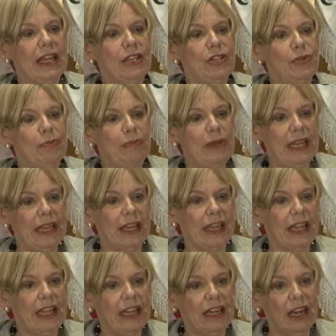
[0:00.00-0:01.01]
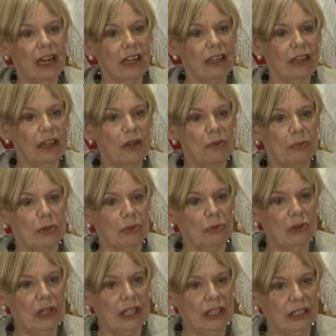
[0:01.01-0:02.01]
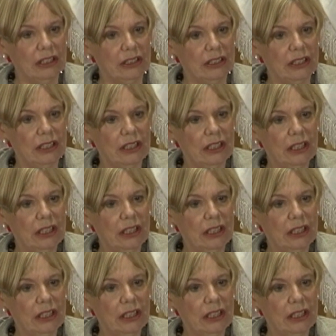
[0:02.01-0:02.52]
into being in our global world.